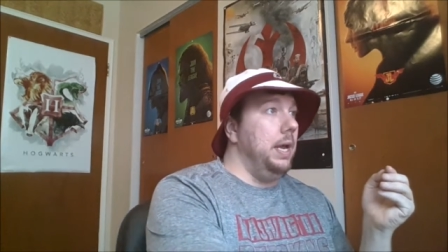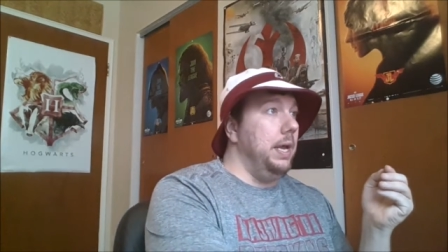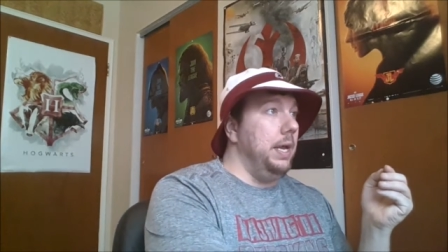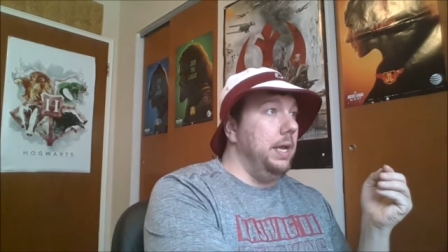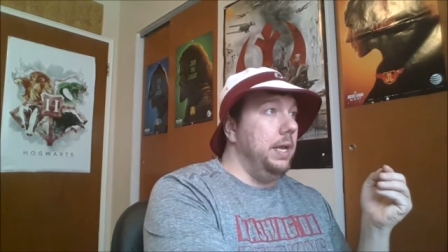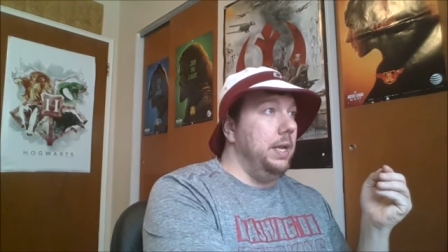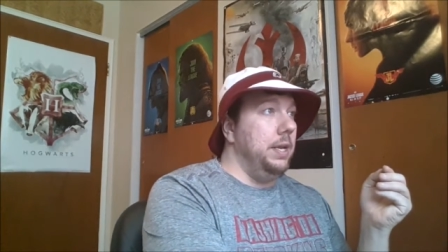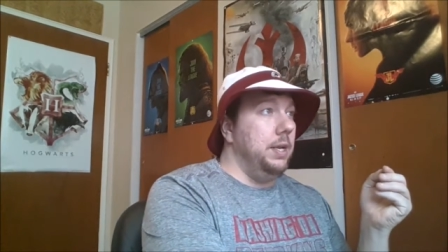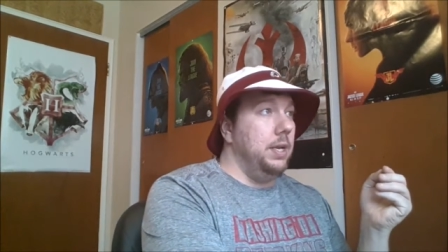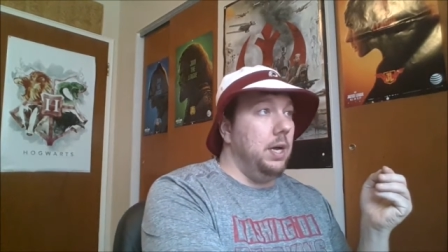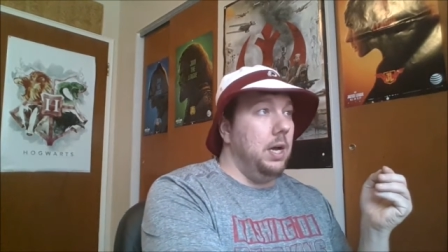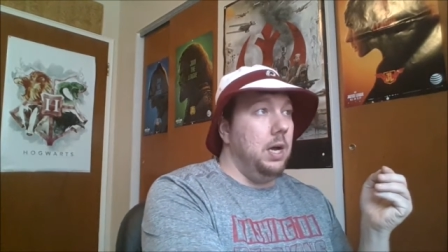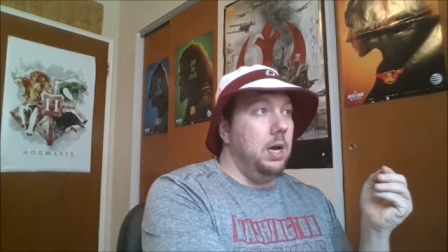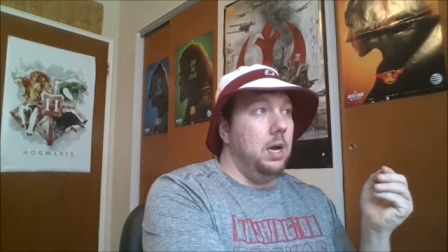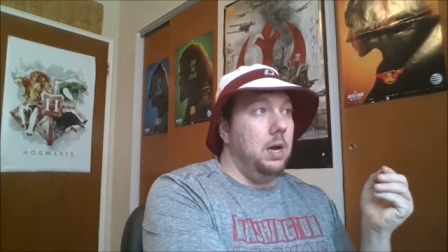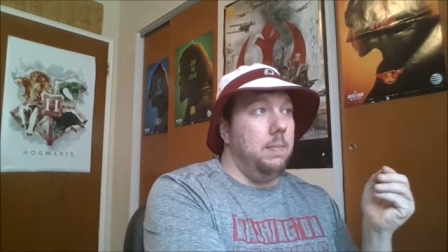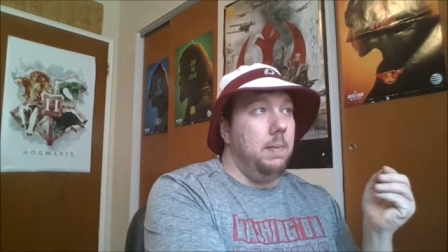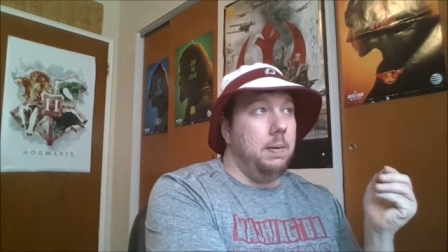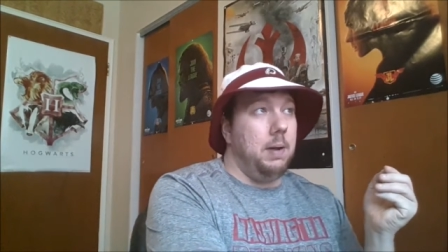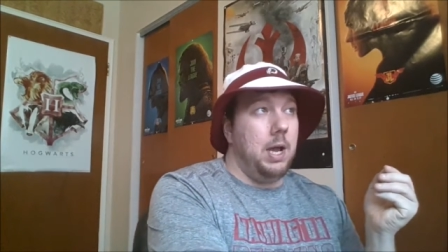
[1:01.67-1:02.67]
and
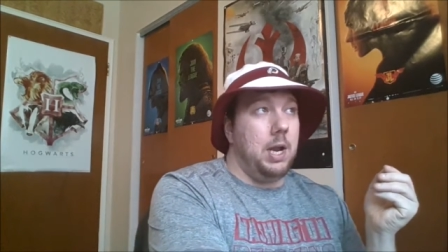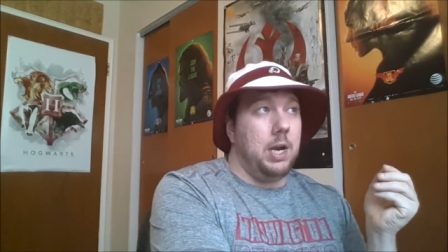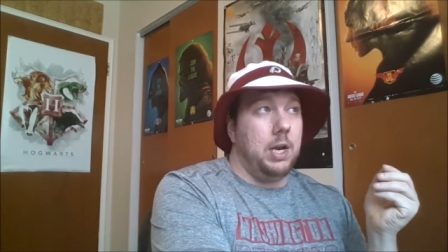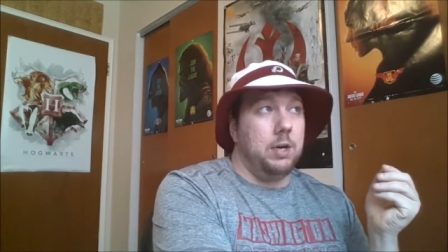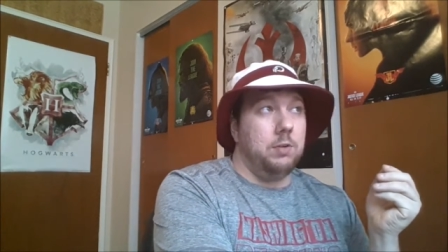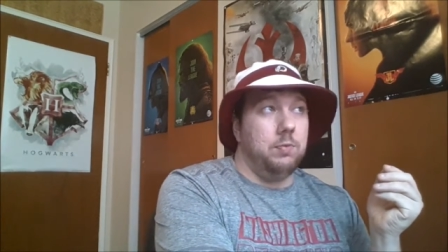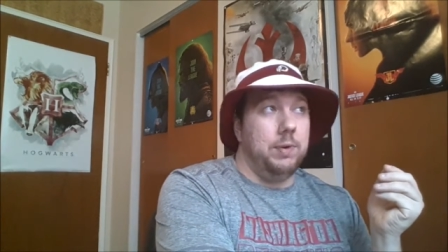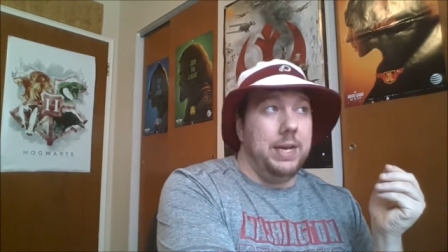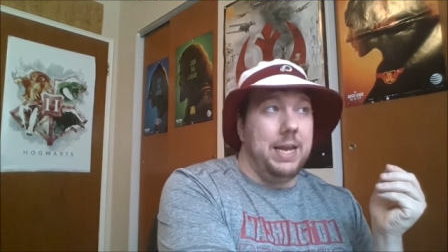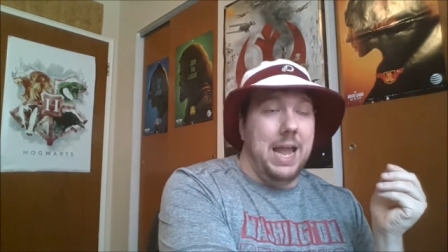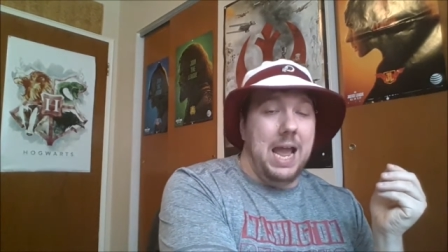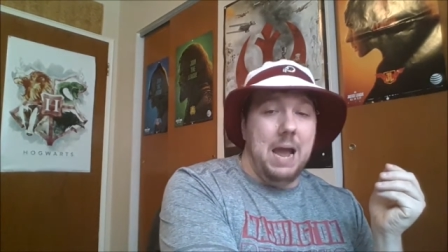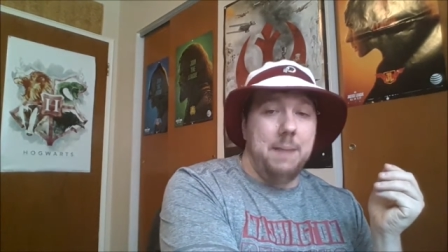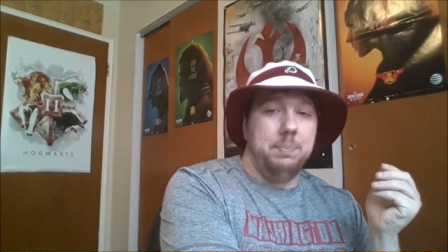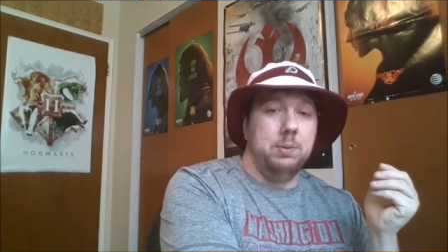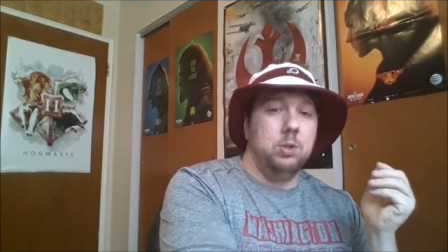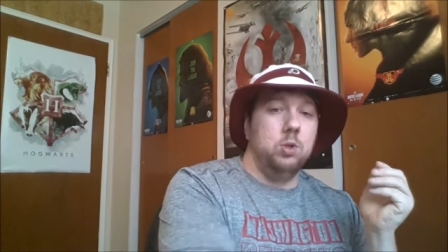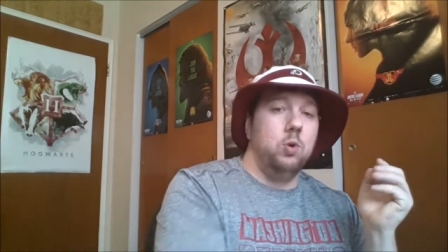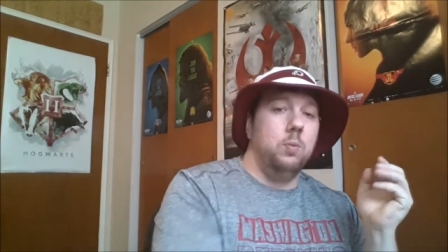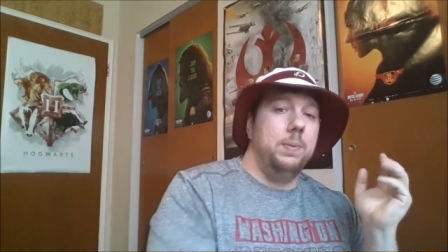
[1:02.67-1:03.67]
I'm kind of going to
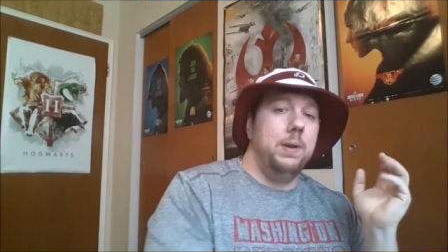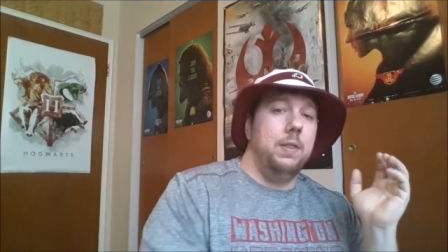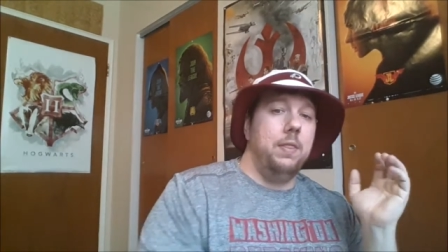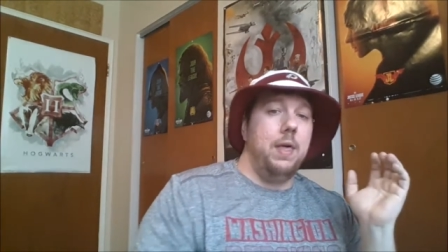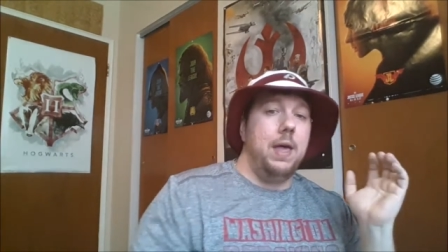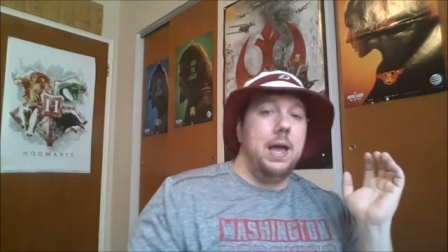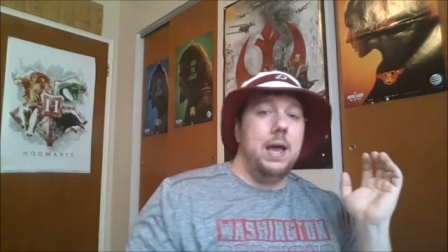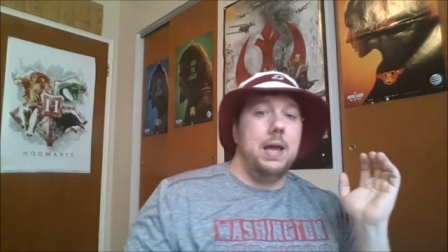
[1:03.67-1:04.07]
recap a little bit of